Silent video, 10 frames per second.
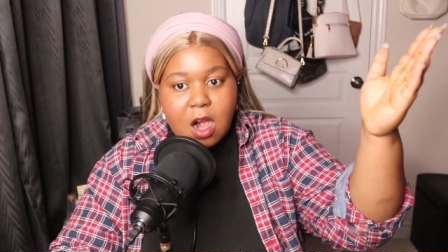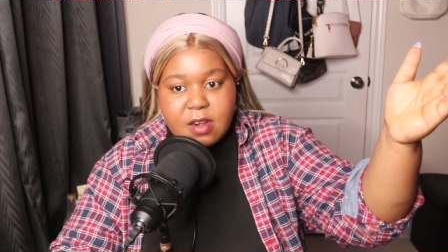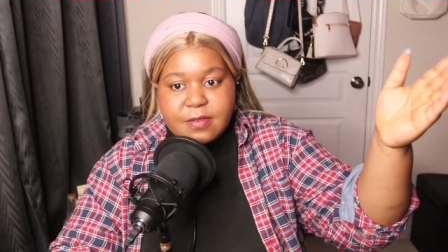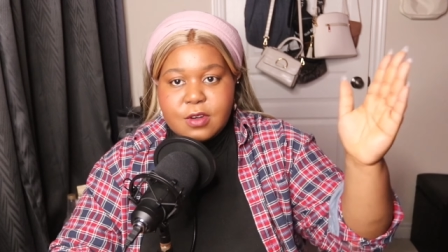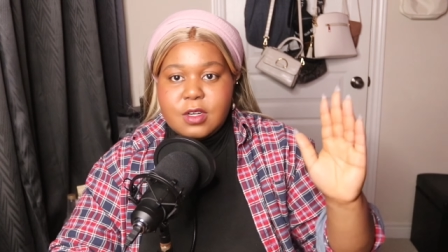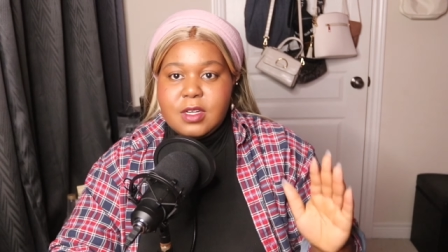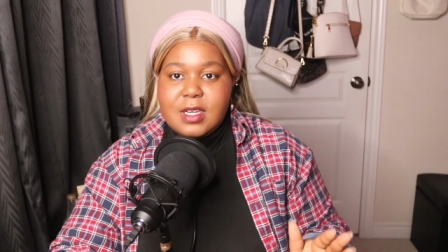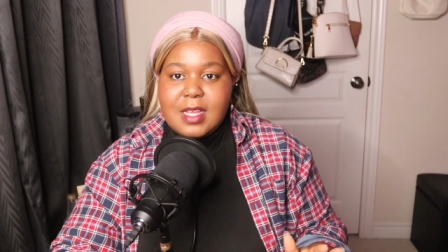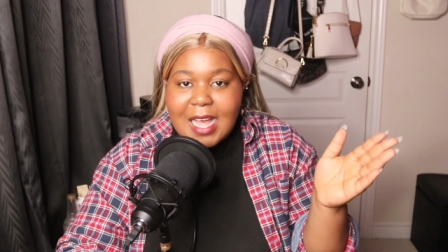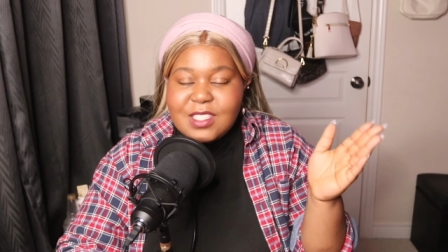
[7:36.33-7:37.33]

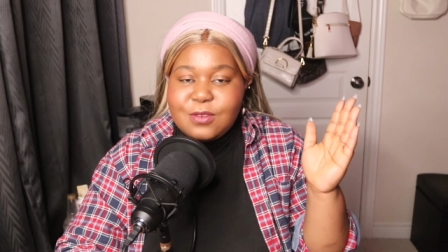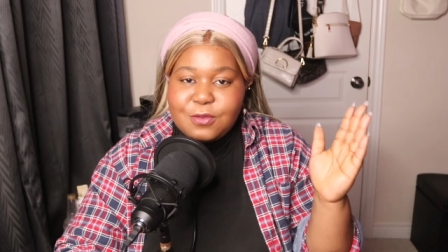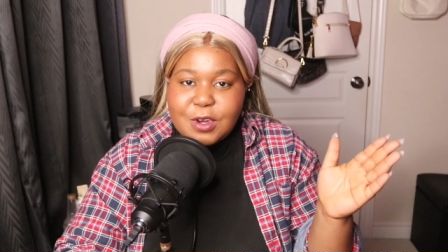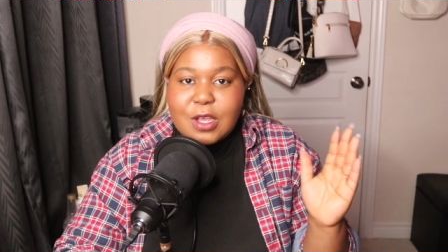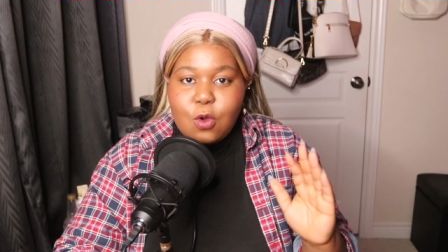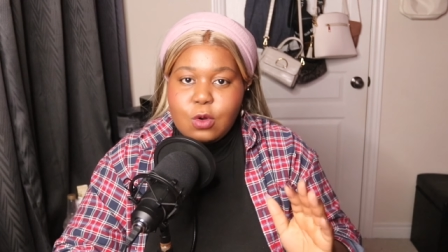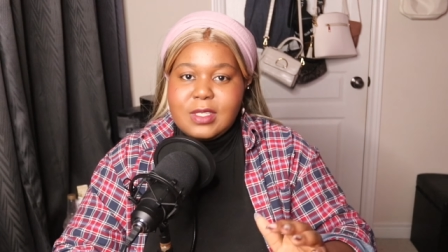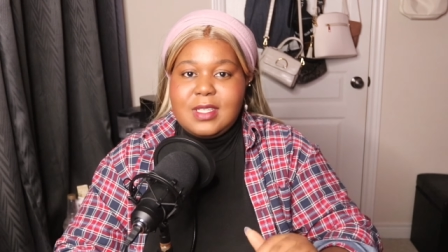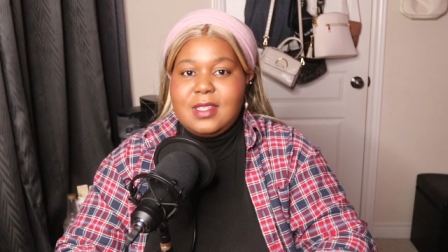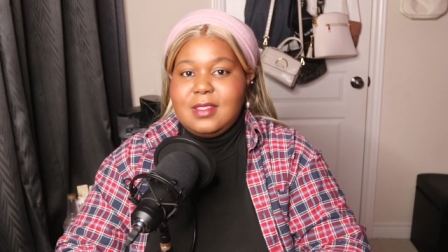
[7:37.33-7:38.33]
Harvard has free
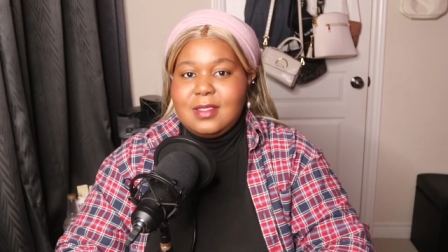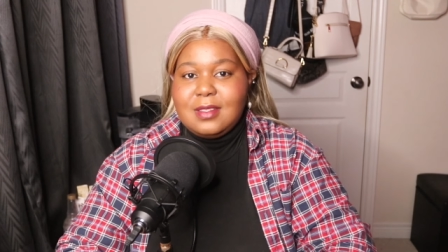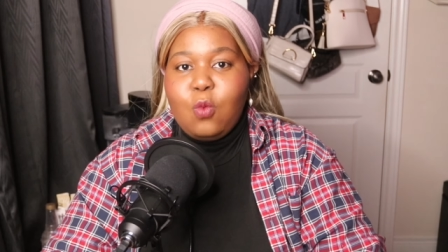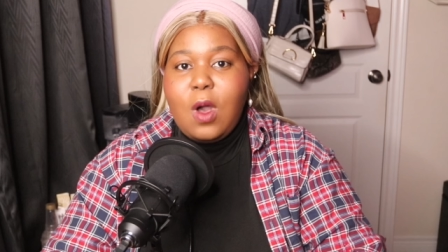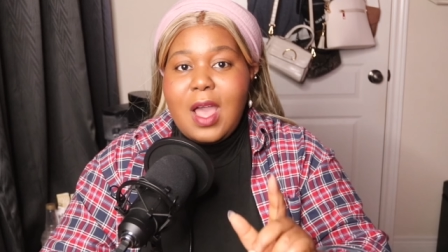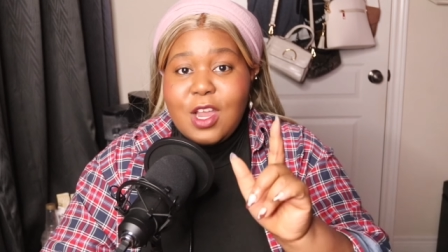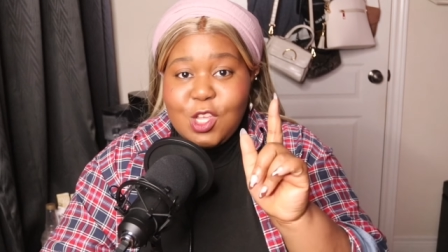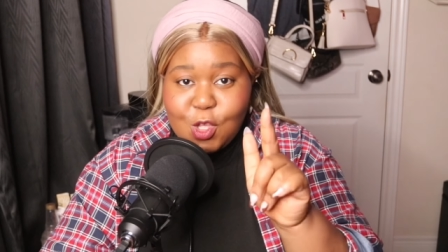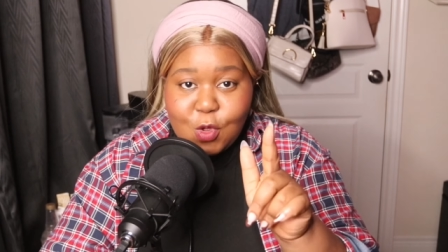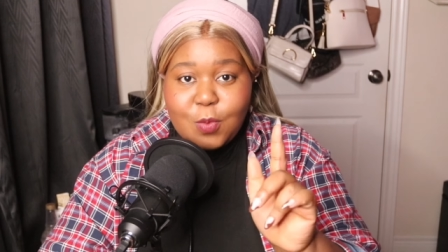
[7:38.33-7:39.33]
courses. Why are
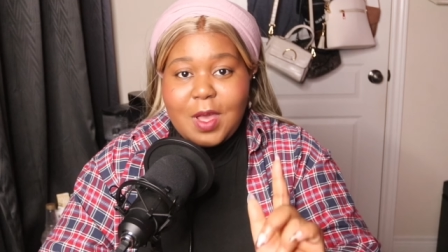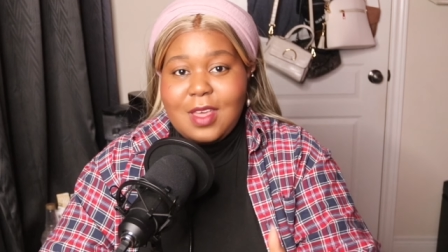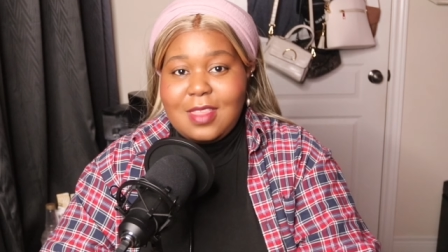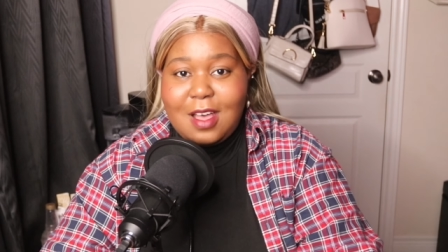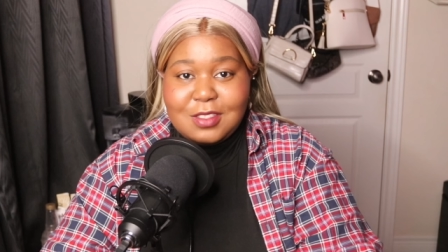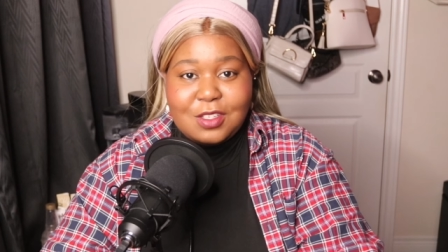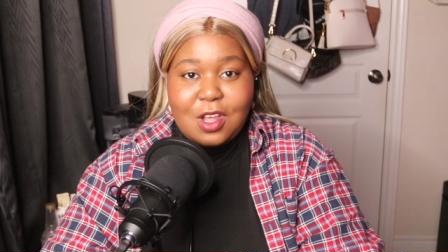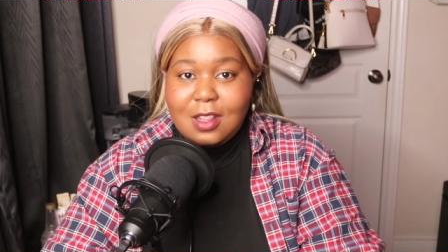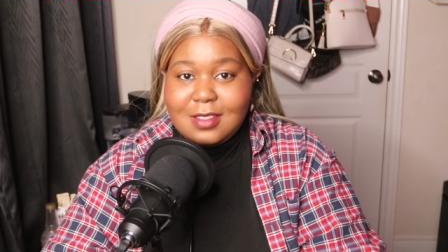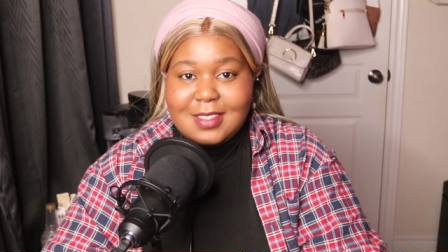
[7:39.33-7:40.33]
you paying
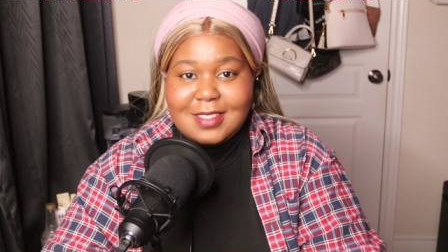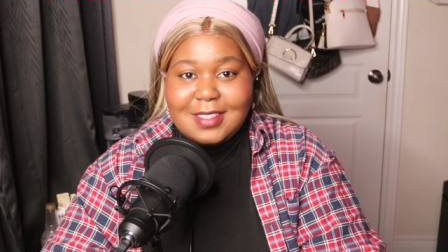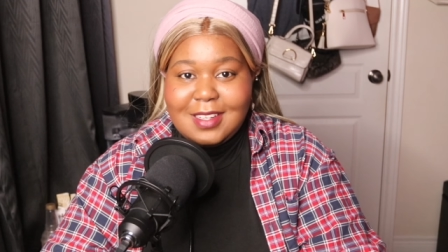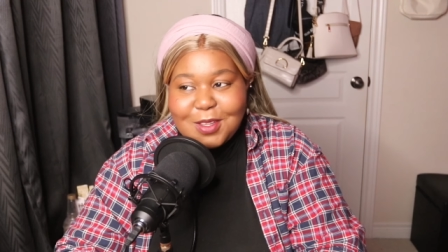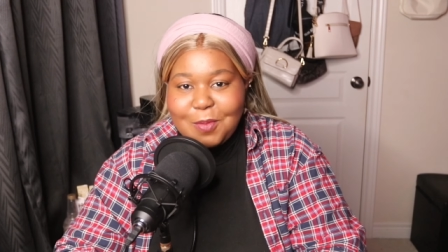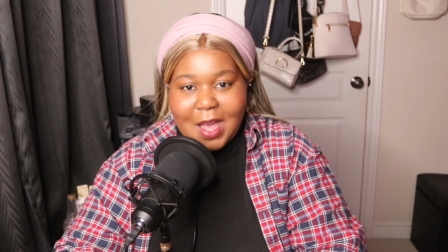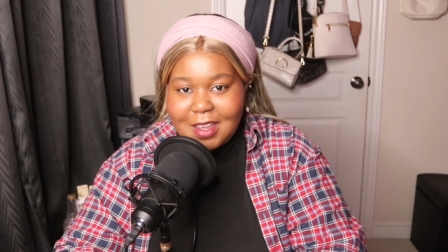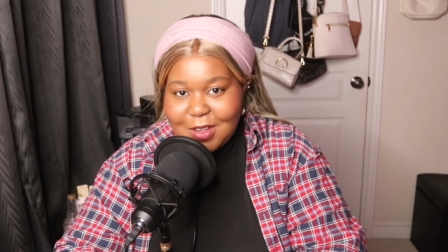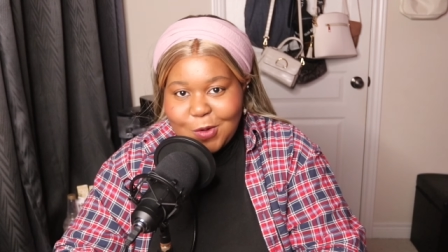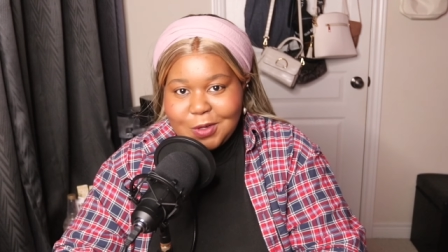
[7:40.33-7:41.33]
$1,000 to buy
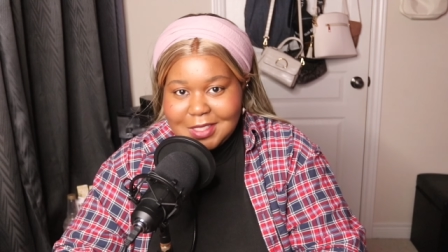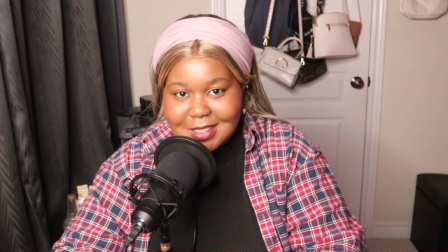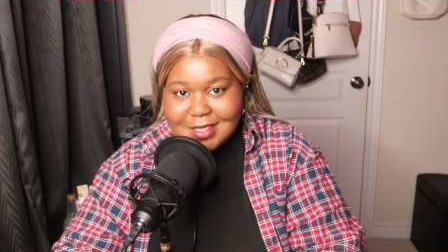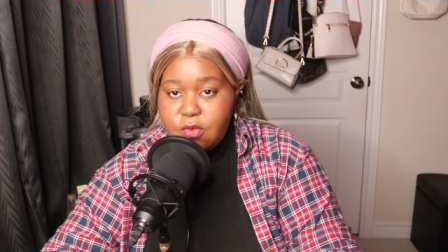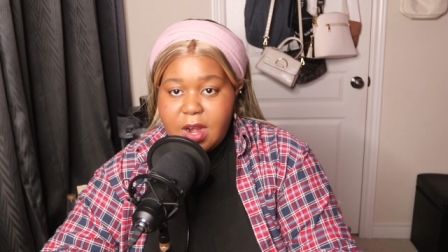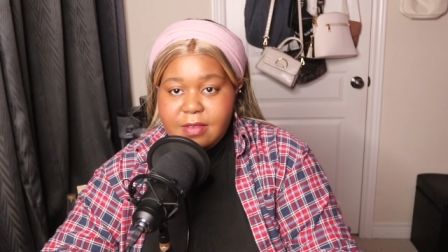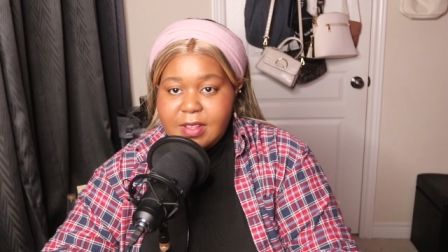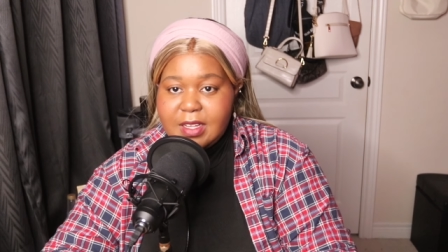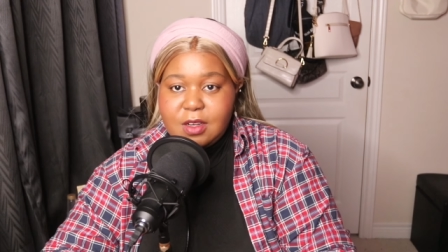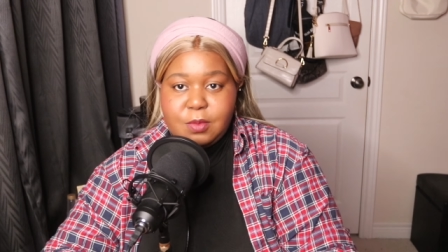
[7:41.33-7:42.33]
a course? Red
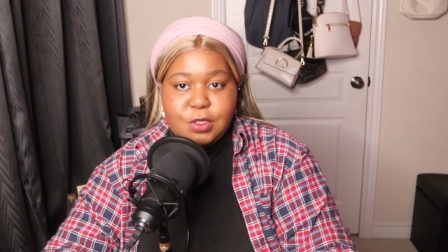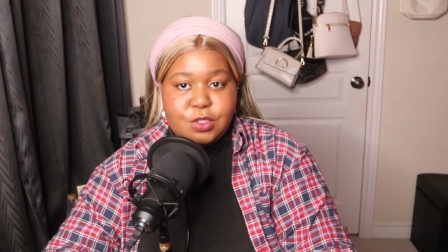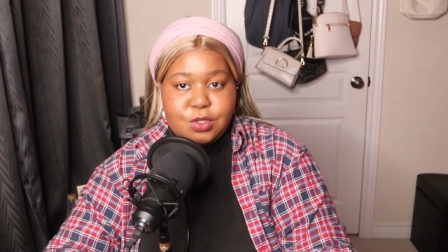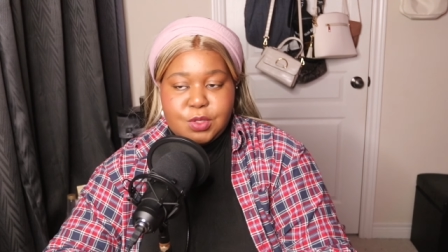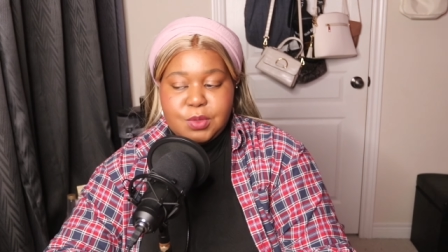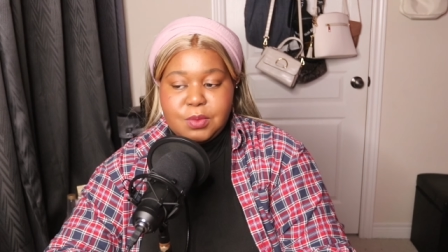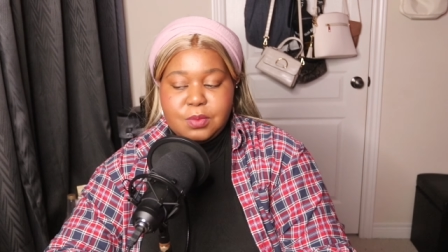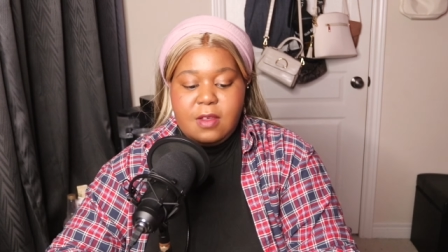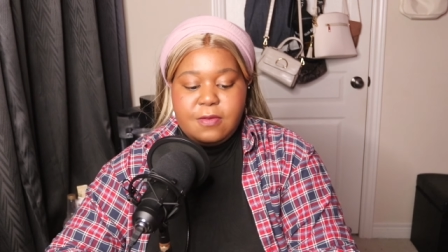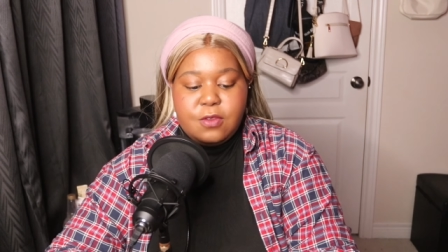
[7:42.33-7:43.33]
flag number two,
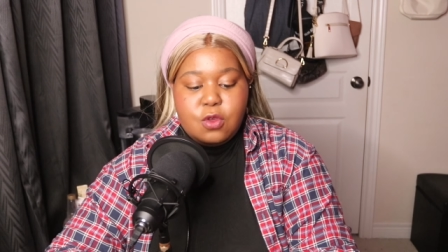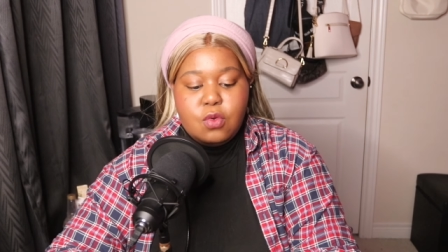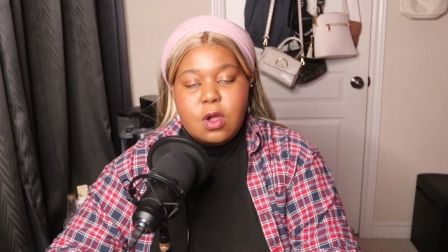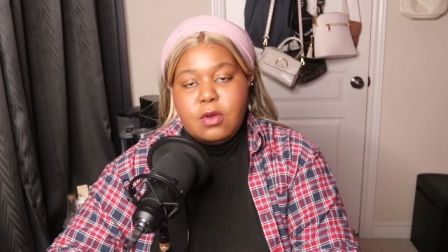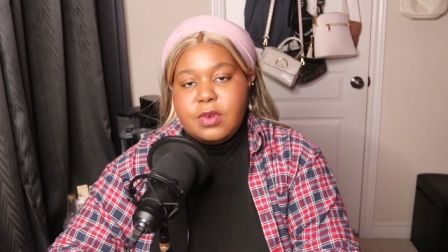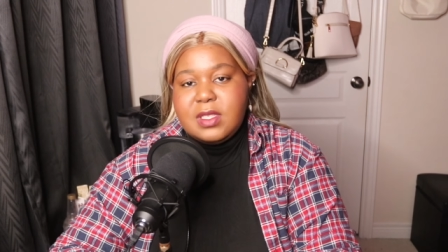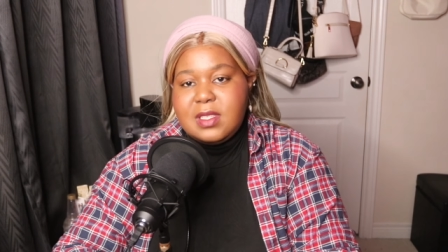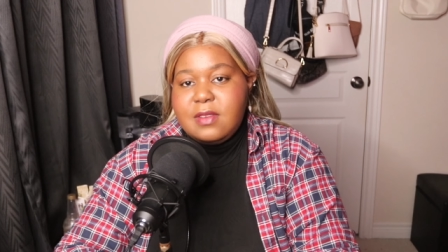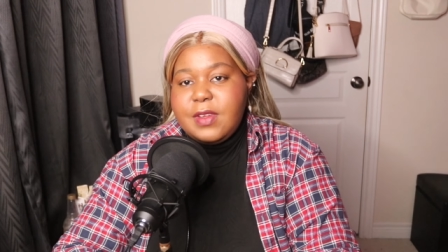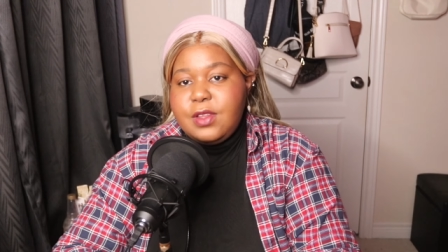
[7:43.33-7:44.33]
if you are
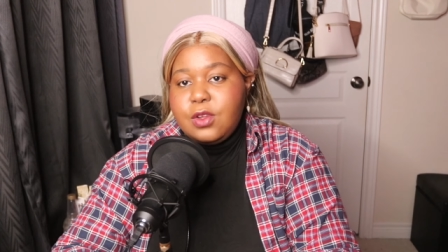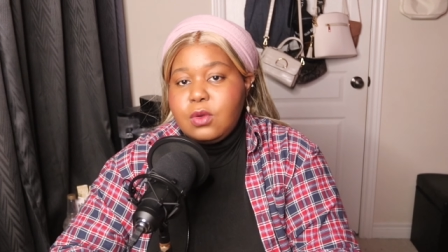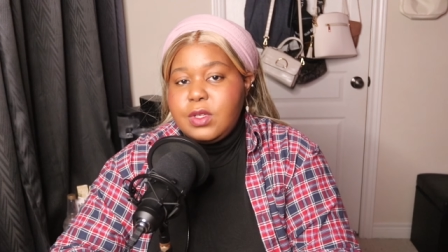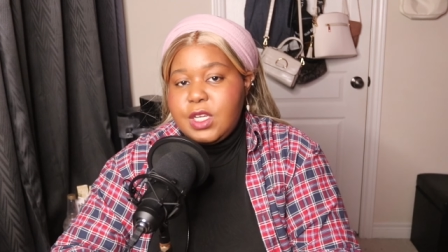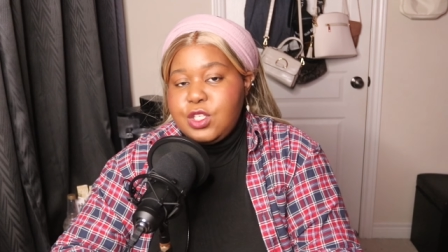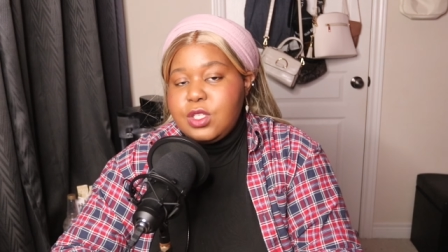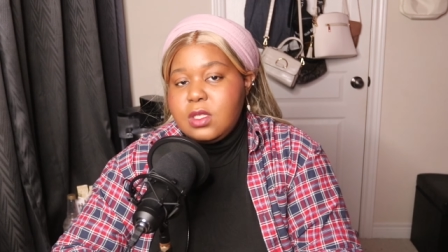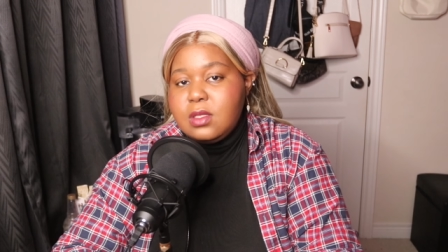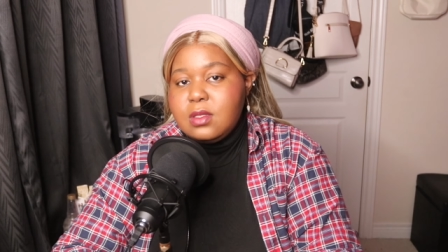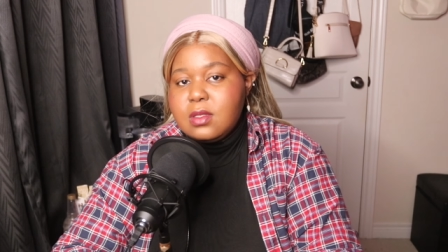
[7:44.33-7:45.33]
receiving
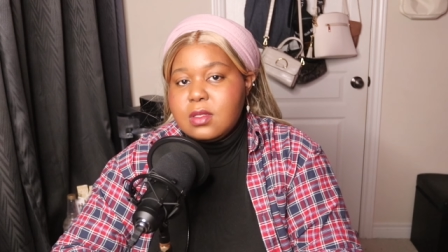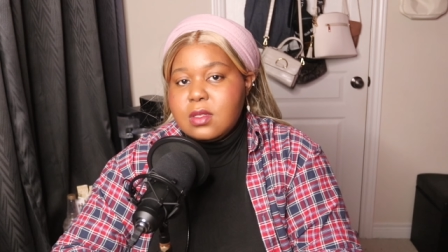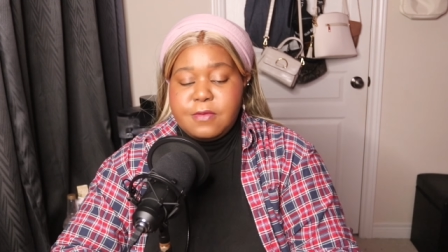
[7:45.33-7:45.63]
donations